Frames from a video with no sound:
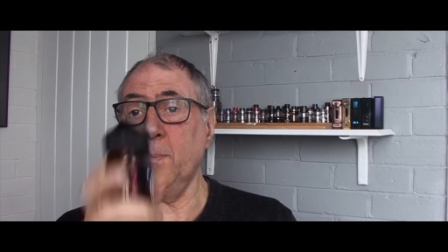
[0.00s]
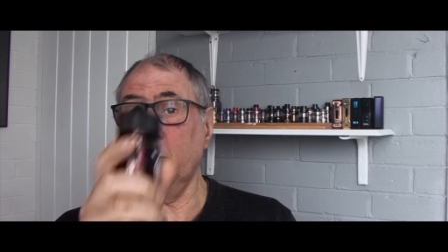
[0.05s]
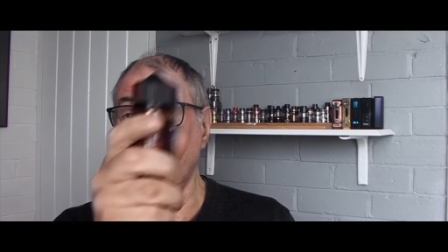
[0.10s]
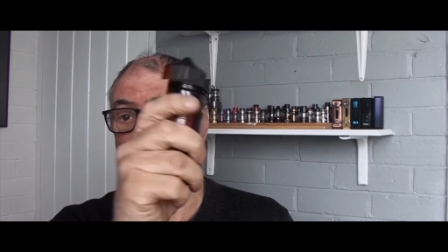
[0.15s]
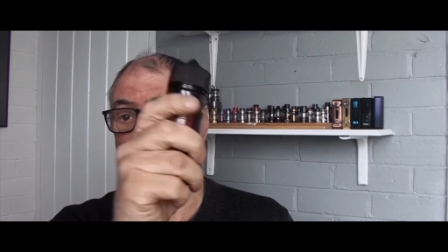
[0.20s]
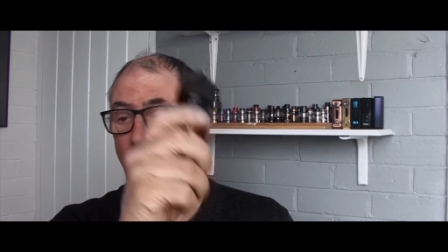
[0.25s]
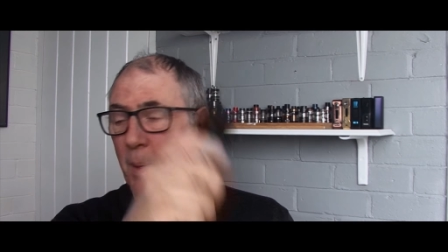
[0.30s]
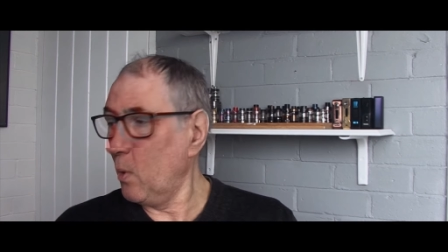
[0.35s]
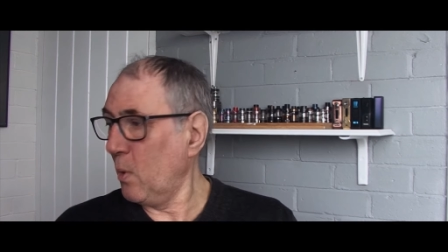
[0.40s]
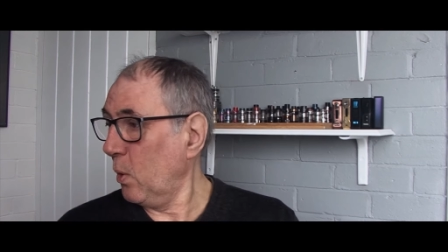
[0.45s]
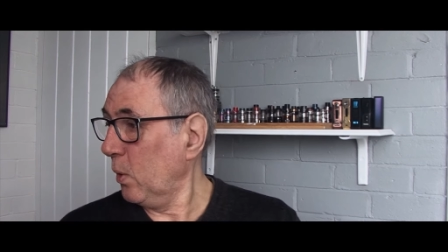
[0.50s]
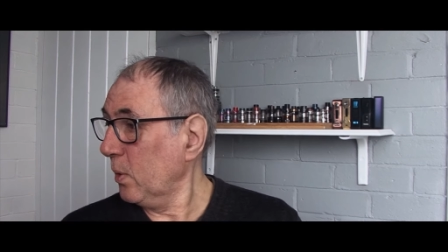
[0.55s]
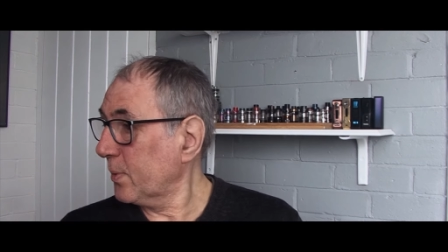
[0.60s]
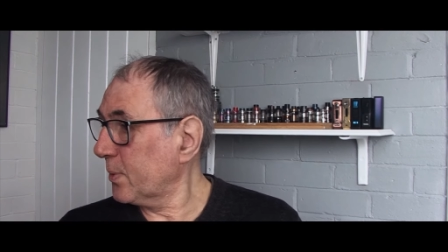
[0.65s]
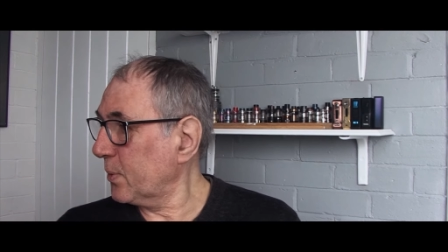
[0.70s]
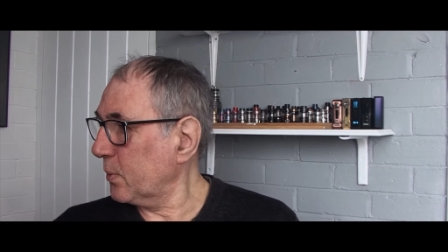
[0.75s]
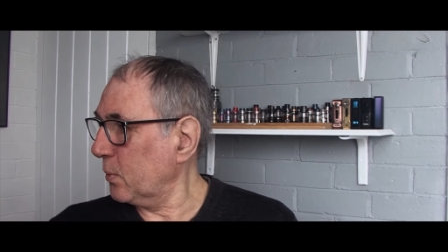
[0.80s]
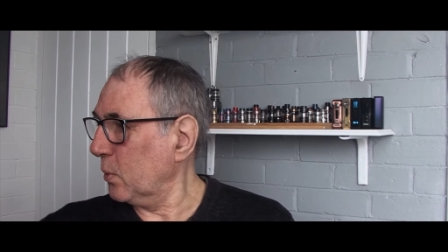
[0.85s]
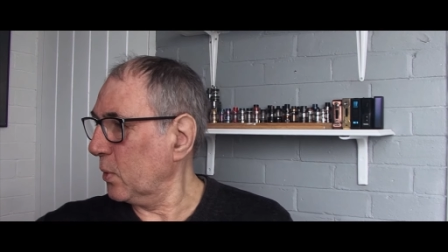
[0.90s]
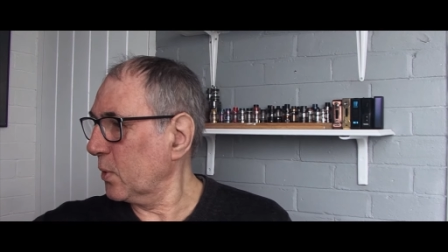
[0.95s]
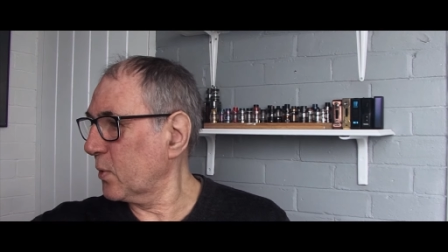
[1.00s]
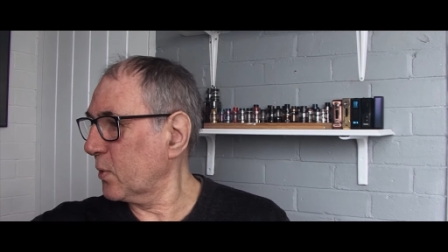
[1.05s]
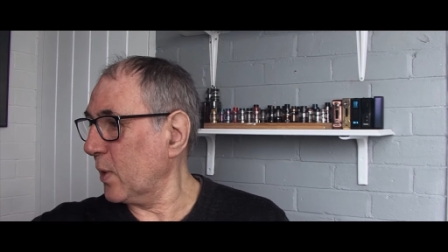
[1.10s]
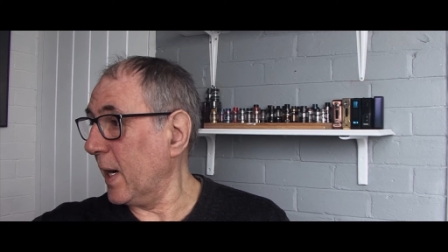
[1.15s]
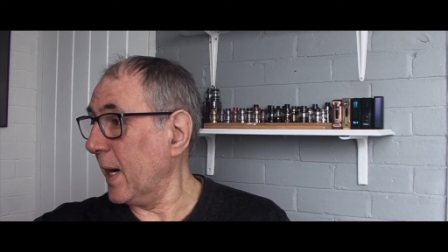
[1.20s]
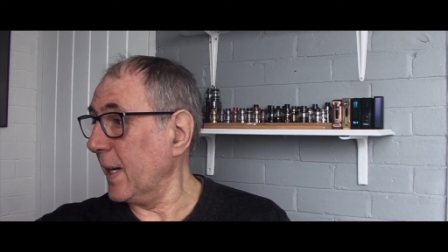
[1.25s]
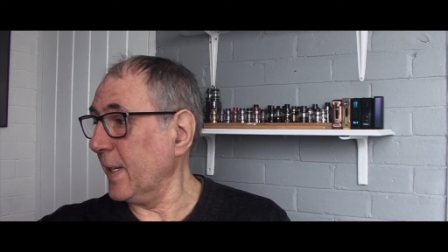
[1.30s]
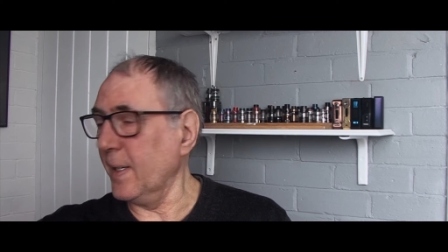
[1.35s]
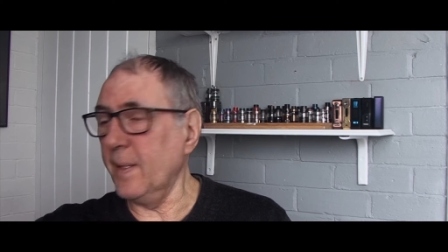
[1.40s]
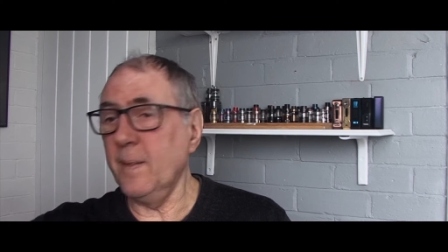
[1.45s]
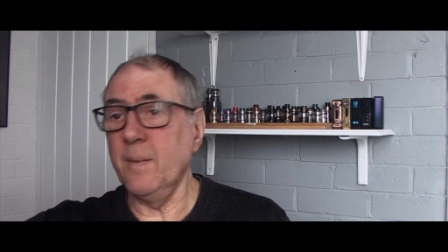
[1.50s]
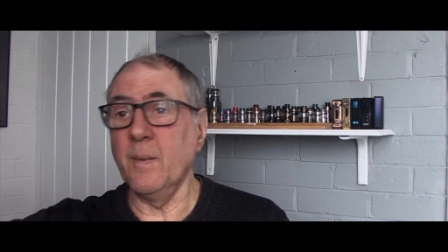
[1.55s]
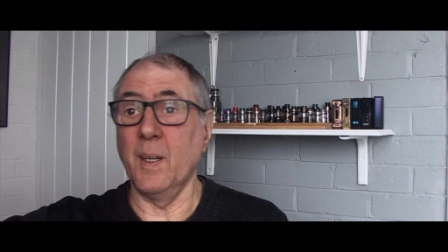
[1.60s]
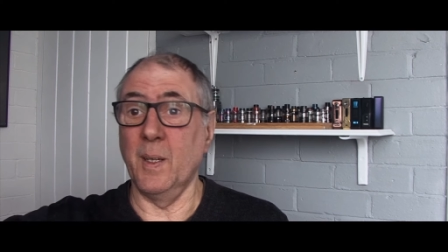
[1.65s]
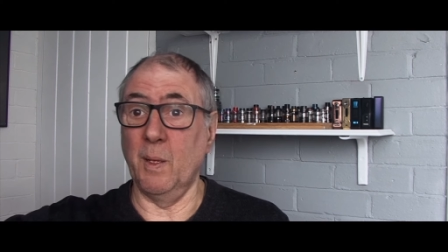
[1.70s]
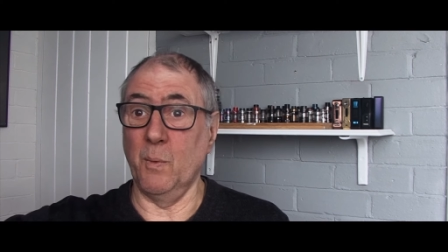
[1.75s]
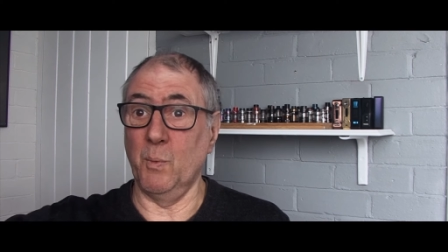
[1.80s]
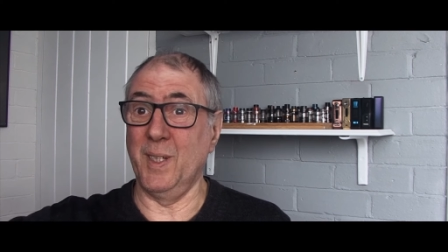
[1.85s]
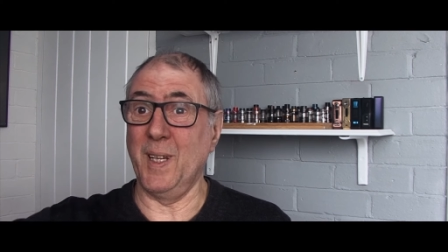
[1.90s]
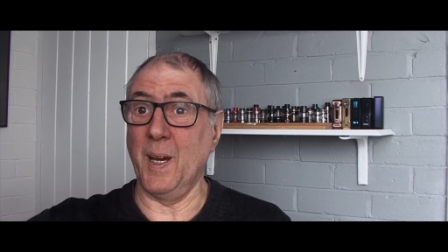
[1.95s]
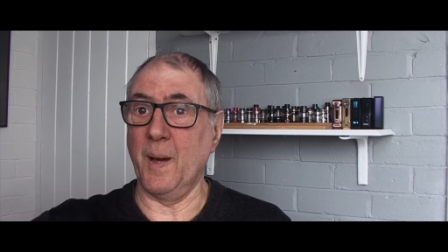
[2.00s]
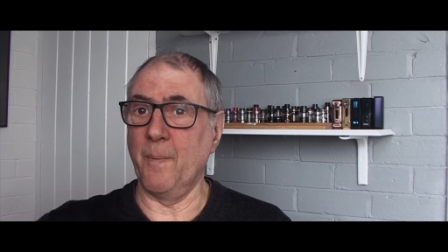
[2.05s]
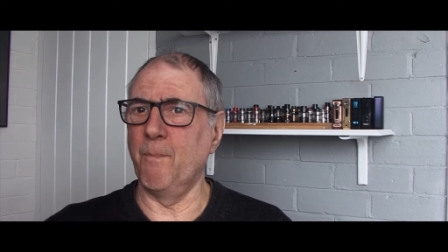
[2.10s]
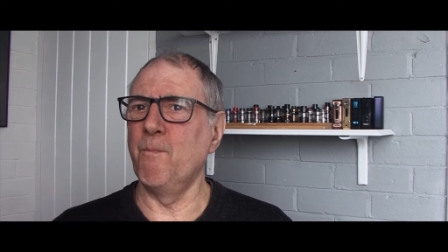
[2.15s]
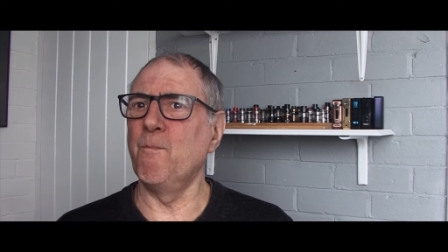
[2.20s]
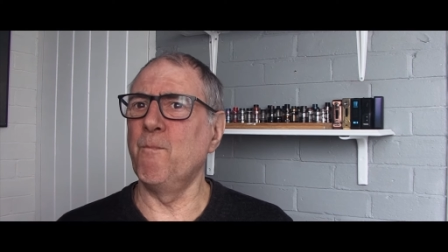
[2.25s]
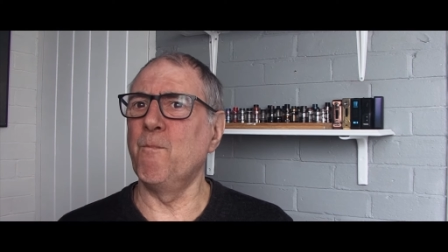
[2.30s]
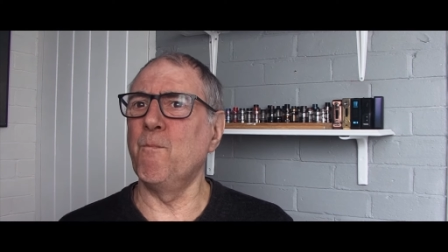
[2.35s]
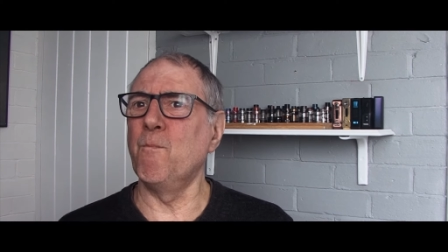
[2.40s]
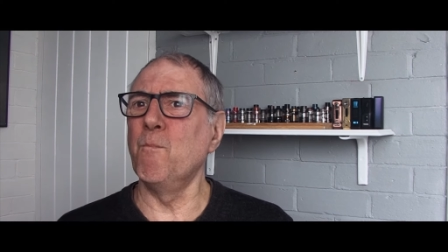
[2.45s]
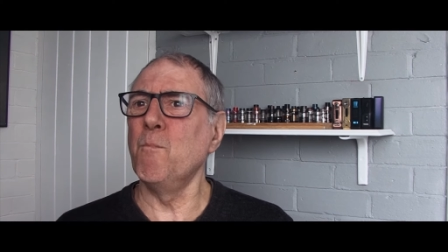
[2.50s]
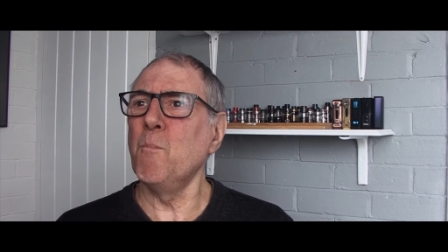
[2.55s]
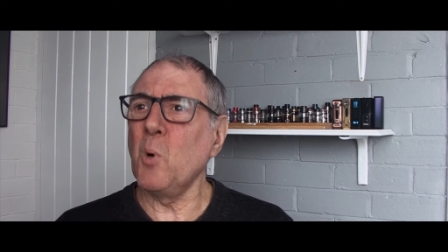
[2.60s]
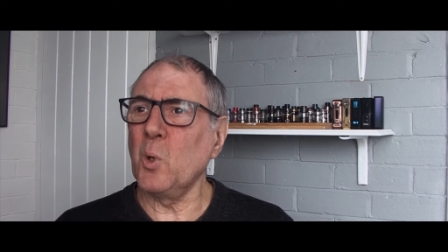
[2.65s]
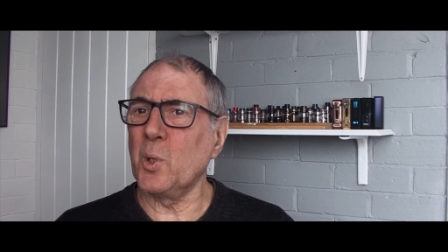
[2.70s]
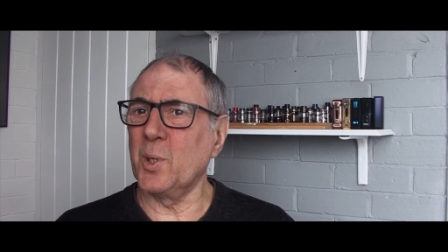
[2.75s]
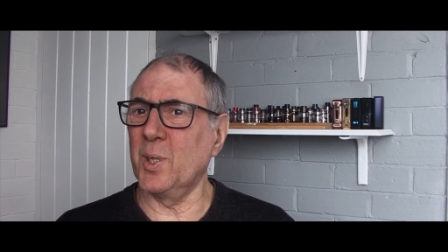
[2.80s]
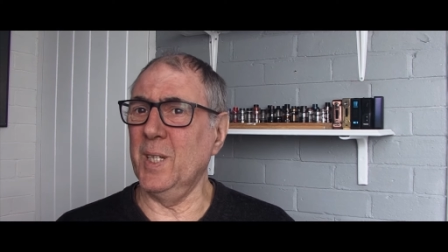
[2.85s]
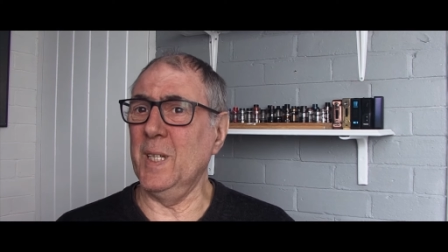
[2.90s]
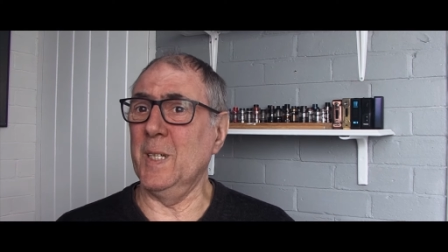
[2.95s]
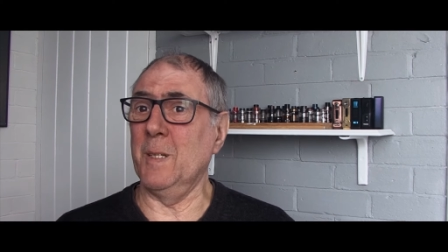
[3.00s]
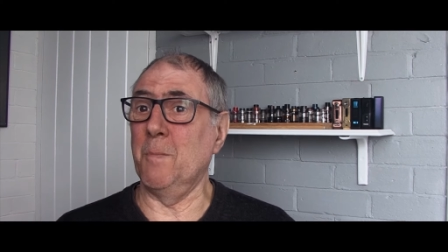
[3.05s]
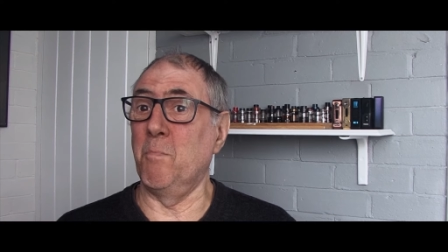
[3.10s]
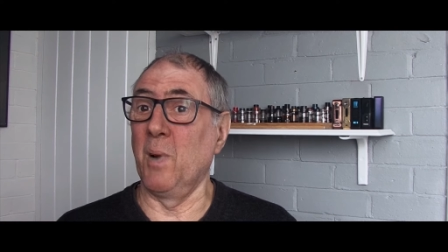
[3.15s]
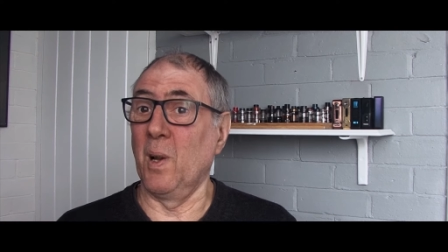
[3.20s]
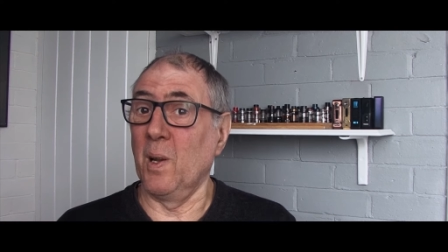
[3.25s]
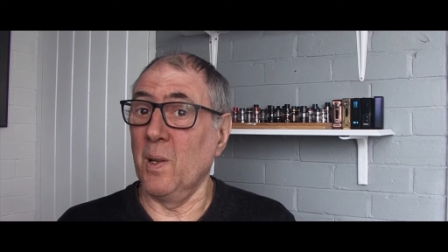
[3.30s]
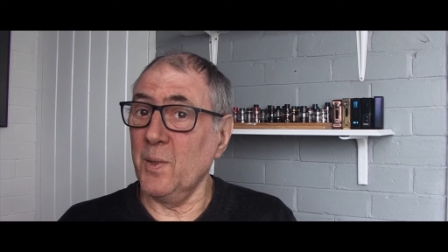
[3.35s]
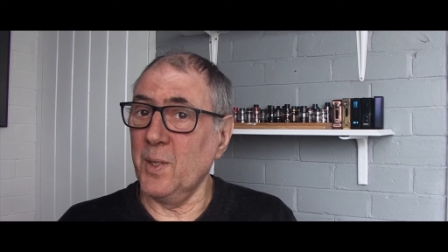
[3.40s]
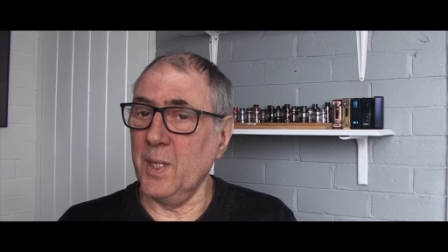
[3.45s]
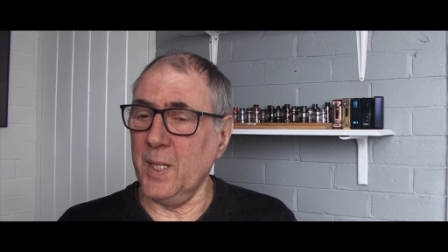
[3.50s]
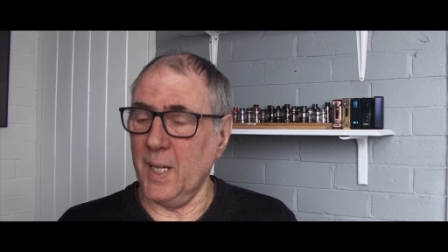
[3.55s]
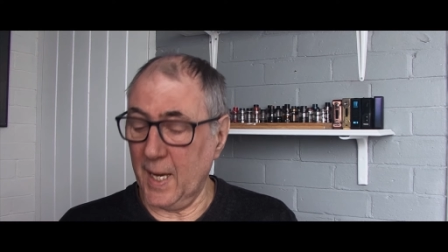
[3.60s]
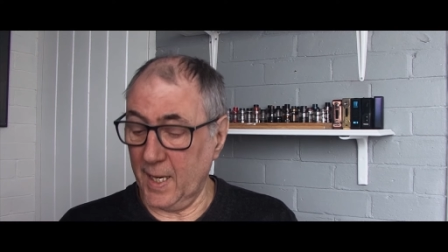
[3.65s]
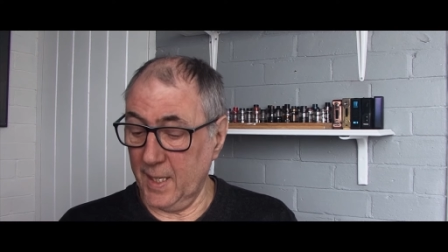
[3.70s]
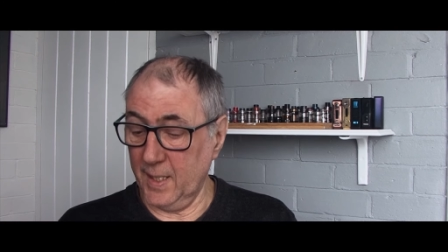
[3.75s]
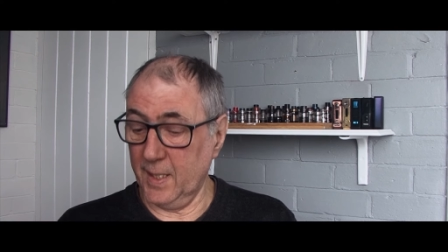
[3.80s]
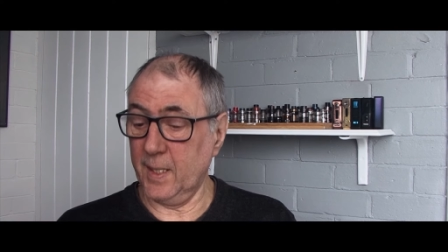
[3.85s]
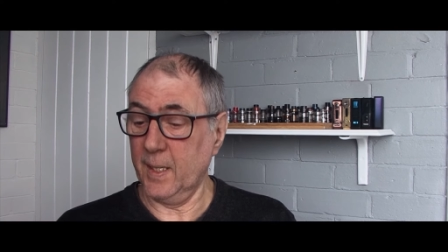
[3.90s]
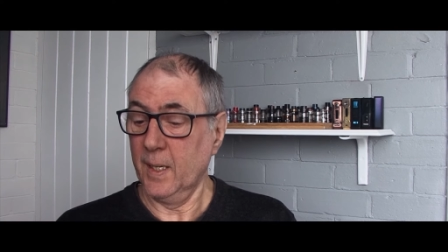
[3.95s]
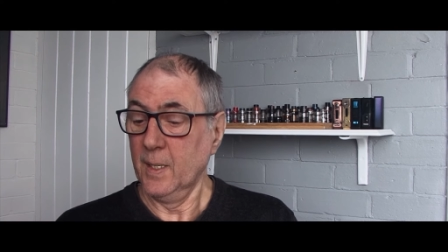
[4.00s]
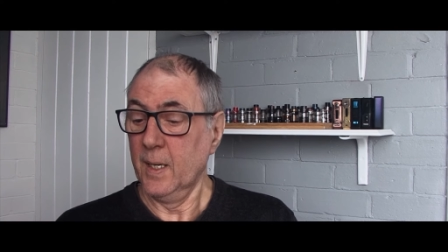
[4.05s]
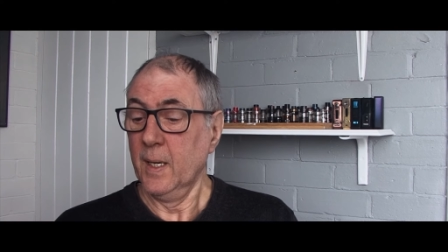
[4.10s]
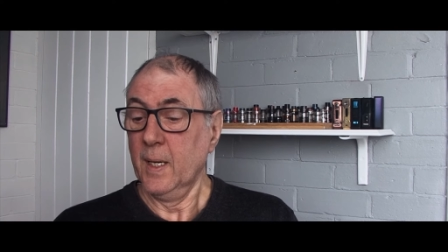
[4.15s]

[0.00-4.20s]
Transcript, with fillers: but I'm also trying, and which I must say is bloody nice,